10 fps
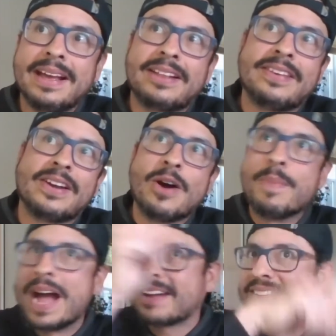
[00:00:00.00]
to go
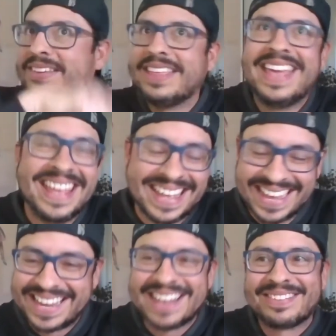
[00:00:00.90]
back to,
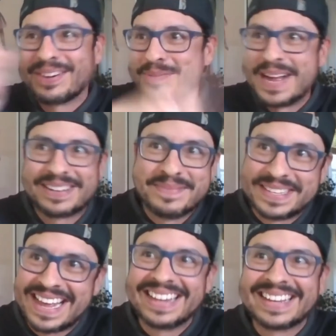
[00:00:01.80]
again, circle back to
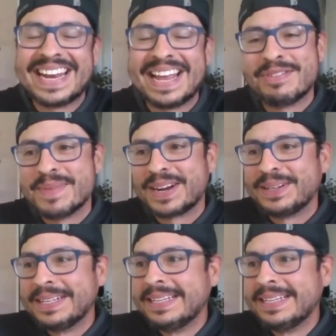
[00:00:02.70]
Metallica and heavy metal.